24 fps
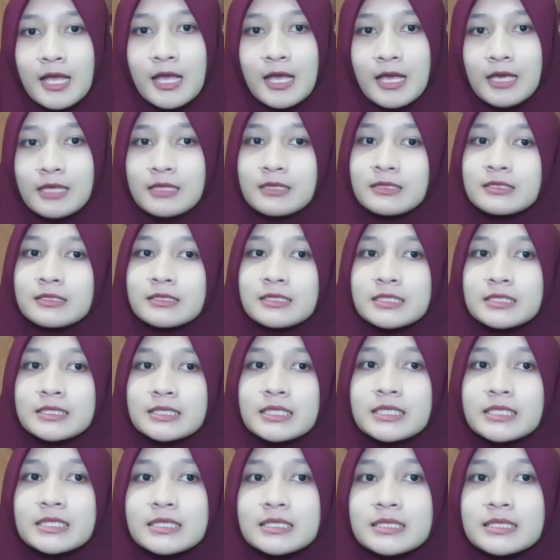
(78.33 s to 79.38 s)
And this
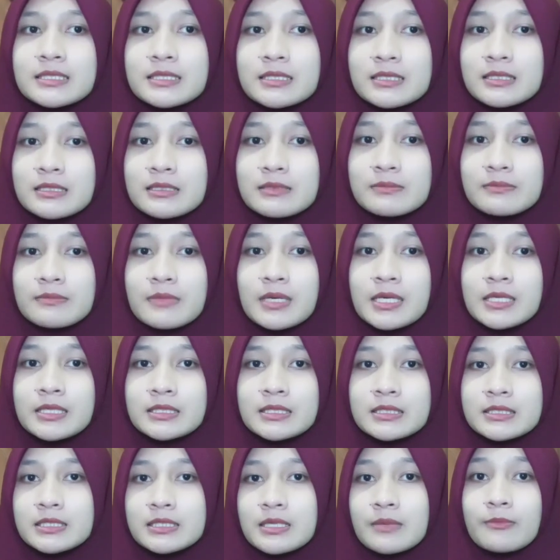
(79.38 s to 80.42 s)
is my
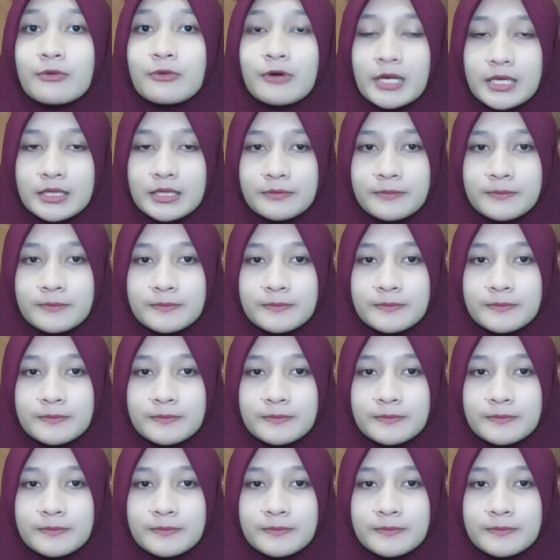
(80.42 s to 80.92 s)
summary.